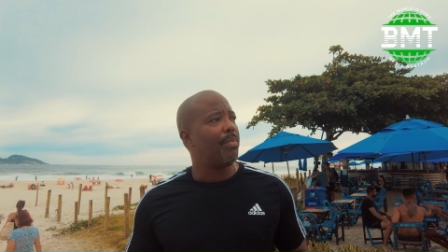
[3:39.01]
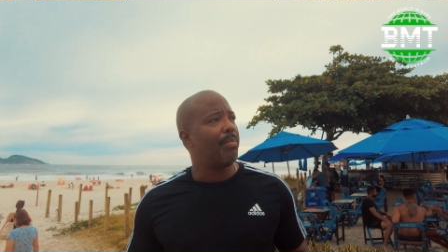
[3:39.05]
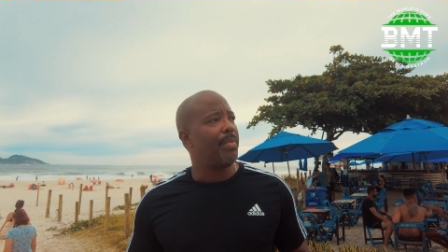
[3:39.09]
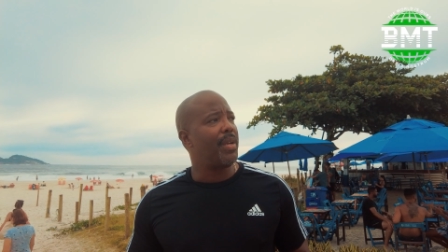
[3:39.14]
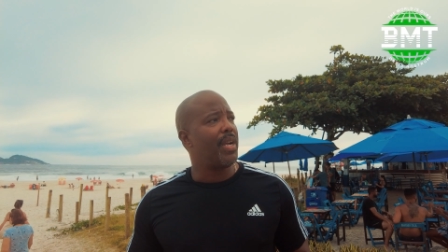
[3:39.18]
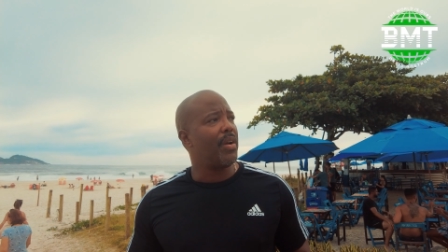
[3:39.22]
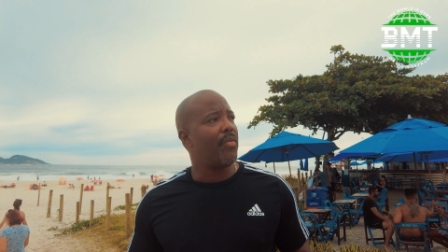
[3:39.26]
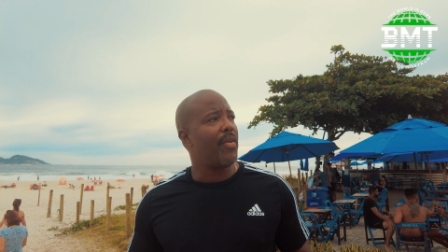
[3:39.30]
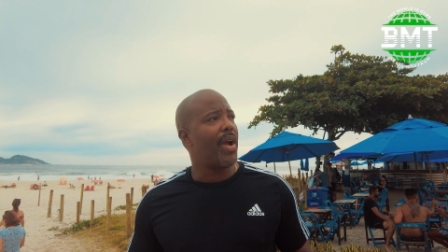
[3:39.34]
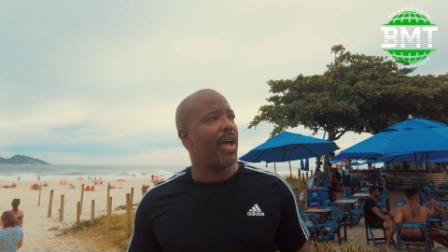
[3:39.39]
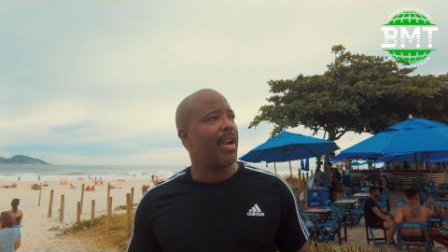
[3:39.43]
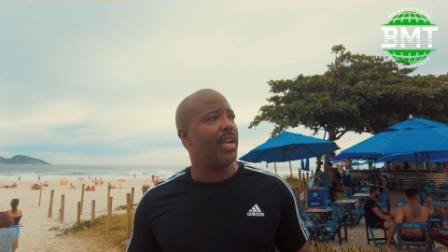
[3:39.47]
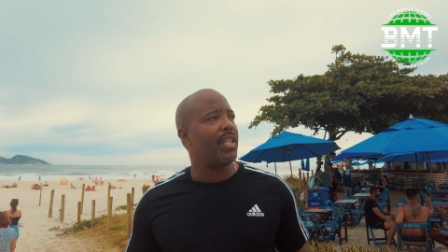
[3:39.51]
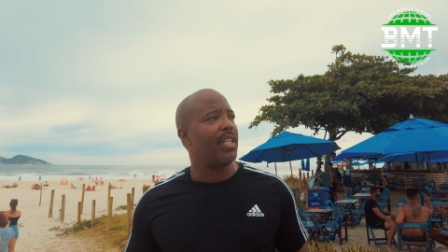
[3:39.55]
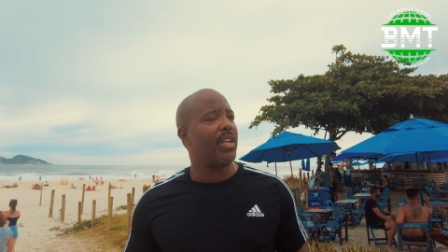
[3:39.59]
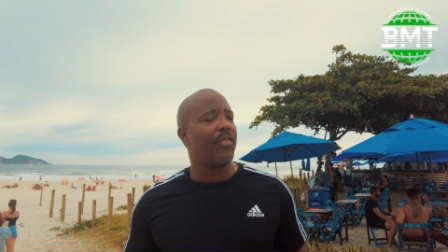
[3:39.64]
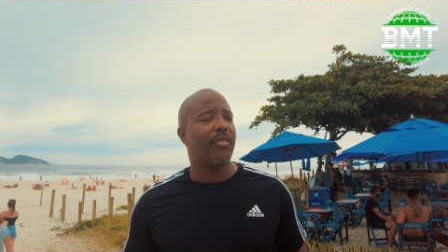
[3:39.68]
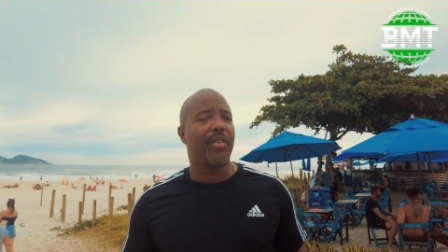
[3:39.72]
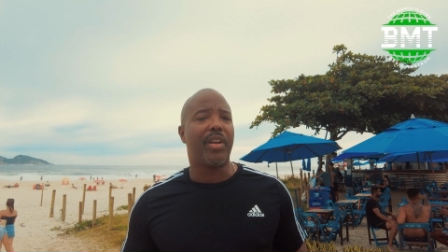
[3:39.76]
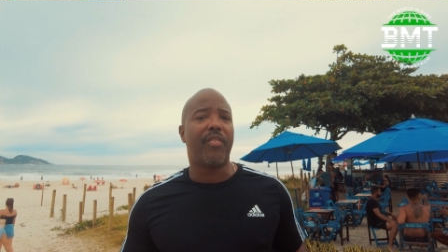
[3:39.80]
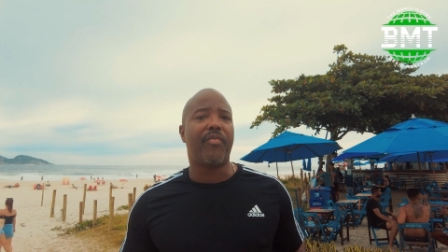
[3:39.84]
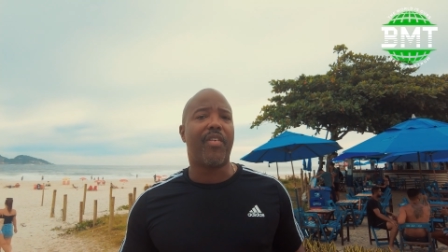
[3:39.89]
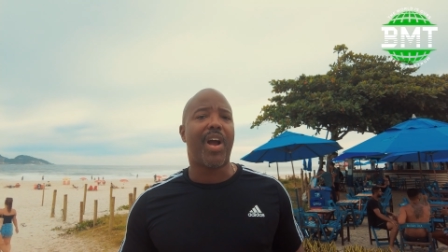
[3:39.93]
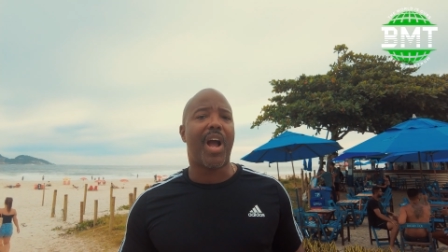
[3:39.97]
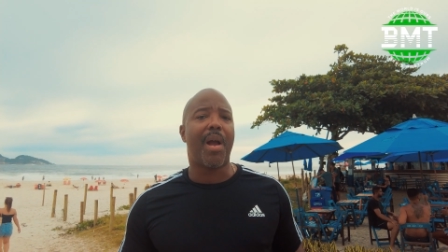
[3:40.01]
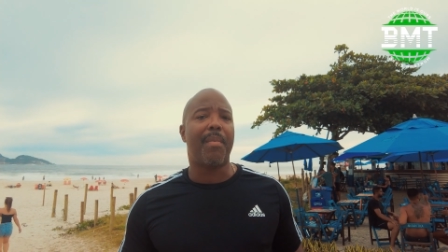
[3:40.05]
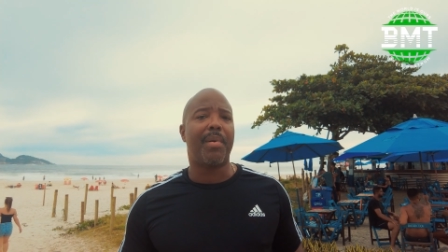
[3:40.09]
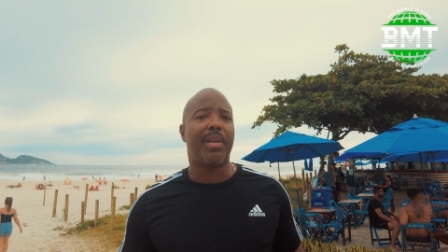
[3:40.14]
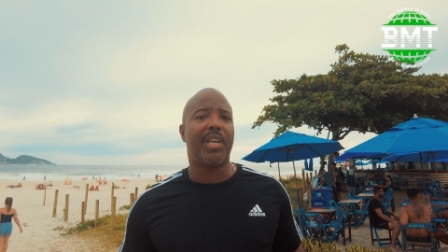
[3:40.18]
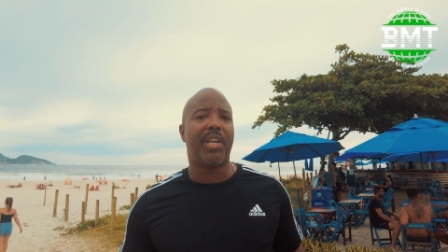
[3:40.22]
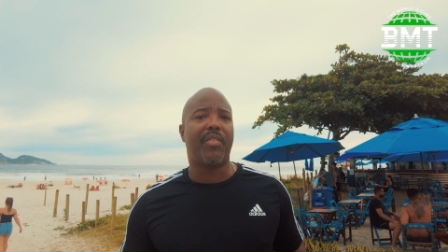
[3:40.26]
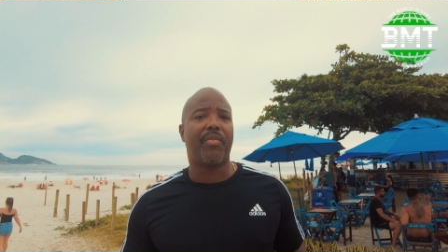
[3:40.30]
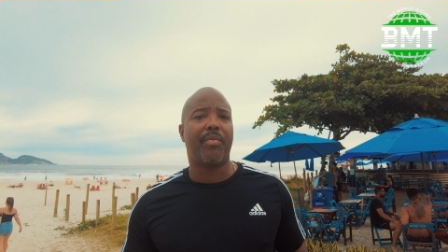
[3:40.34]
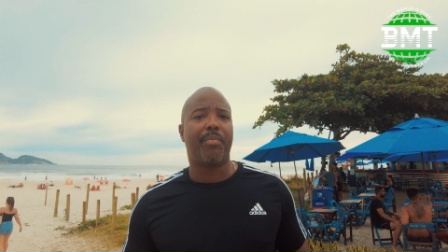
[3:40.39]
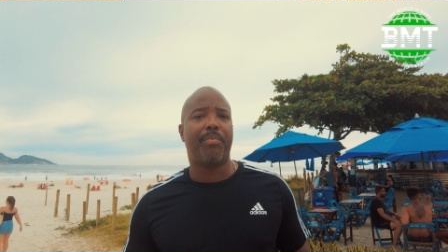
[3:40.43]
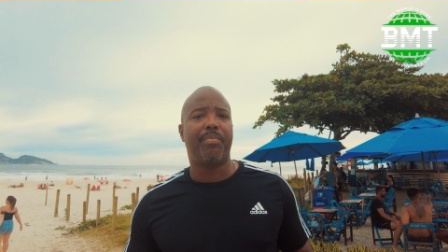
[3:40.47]
be around a different
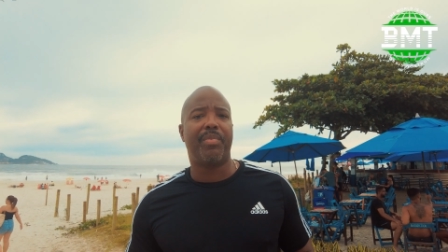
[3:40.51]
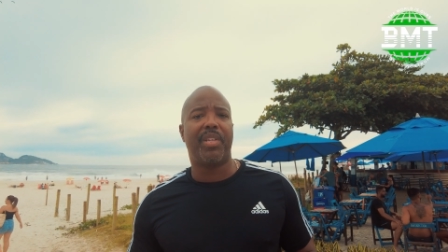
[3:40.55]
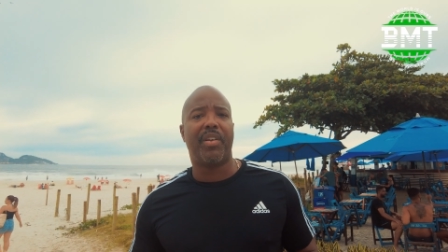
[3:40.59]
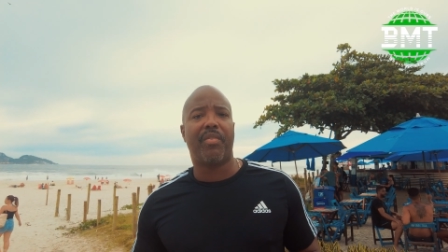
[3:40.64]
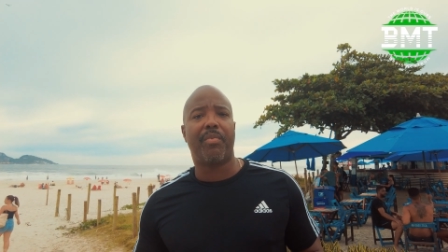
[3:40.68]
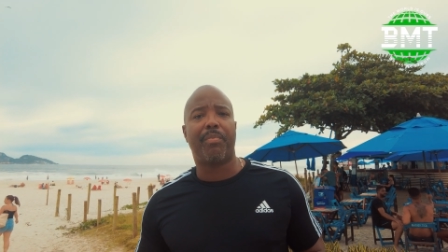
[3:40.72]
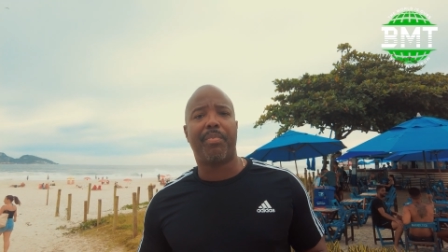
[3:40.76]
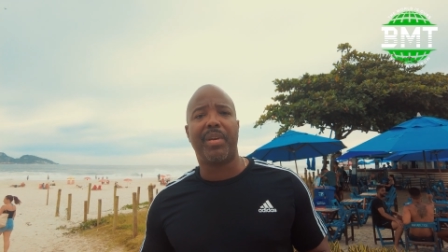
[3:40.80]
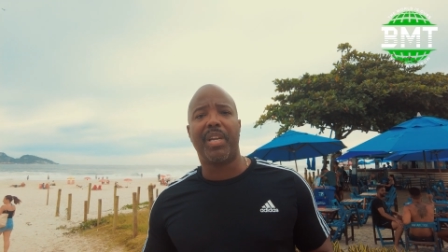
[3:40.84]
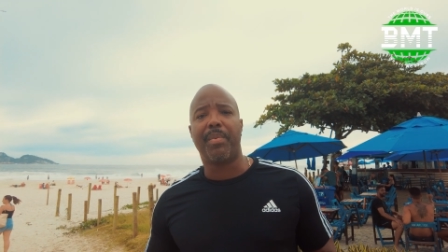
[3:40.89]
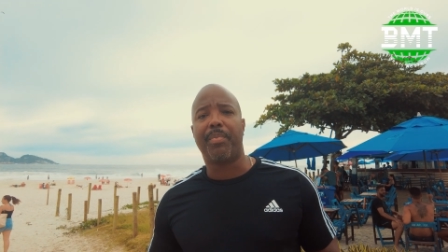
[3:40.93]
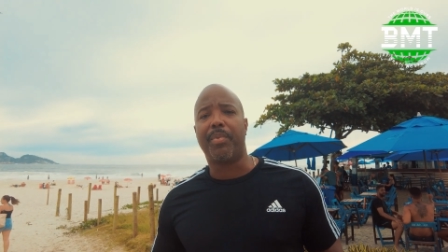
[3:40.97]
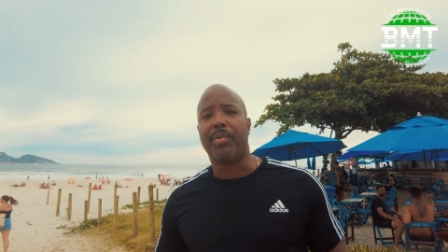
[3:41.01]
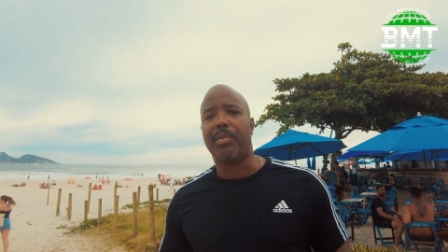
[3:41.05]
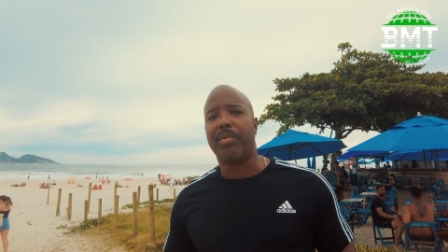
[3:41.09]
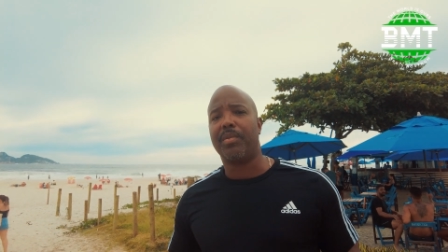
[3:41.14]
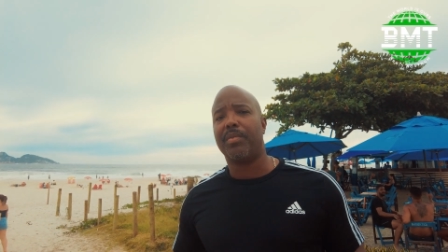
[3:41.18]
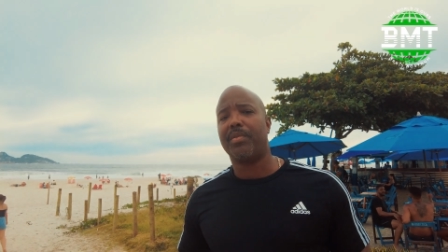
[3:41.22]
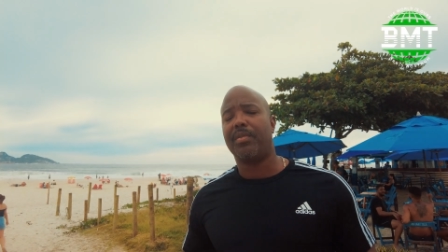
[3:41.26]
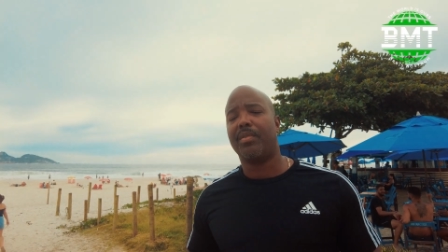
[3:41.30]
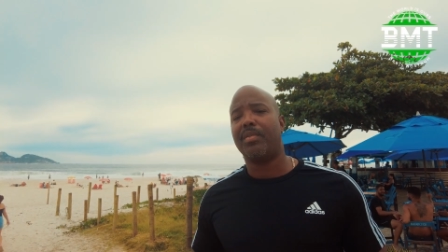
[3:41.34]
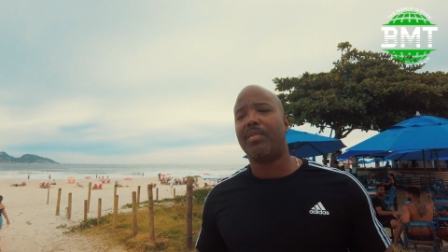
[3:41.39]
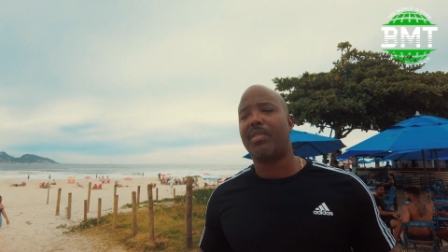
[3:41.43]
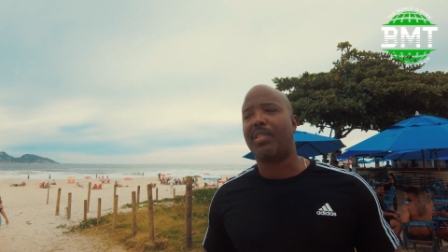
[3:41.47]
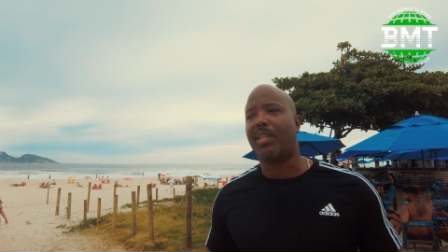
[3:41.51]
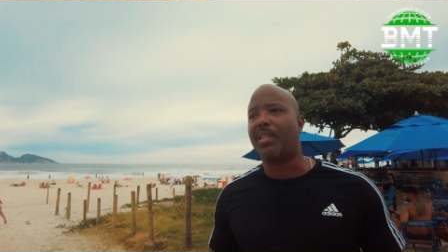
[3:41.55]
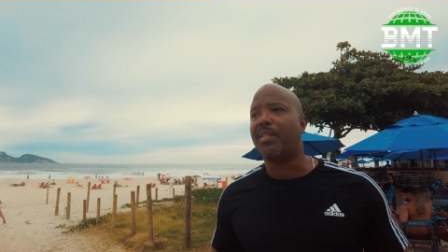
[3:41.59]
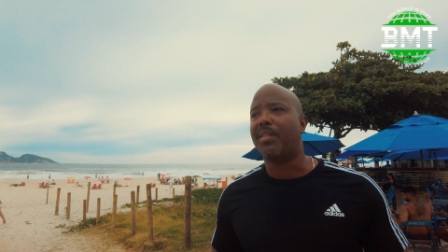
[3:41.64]
environment, different people. So,